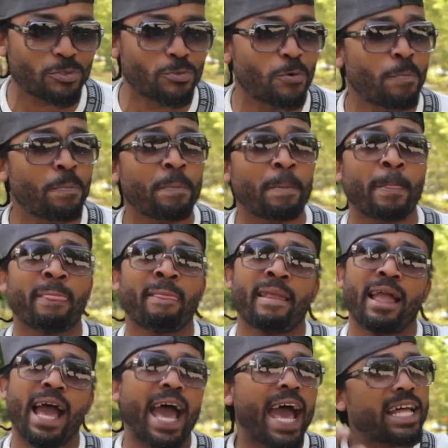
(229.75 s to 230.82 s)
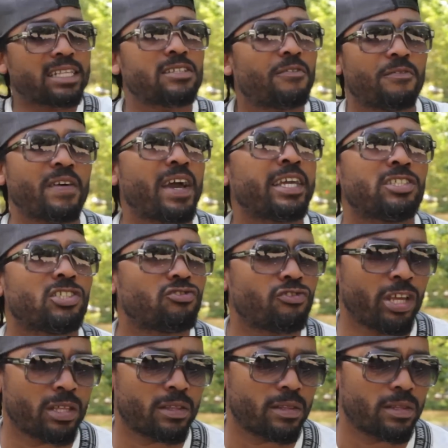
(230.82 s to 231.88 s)
to. I had to find
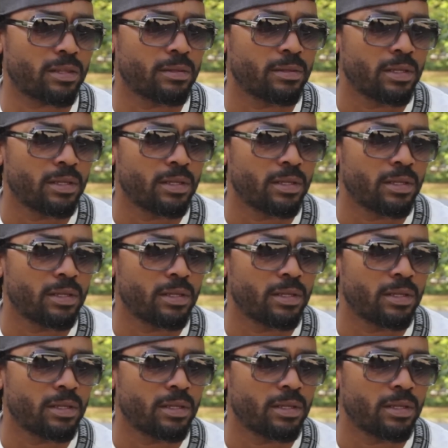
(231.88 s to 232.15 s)
strength.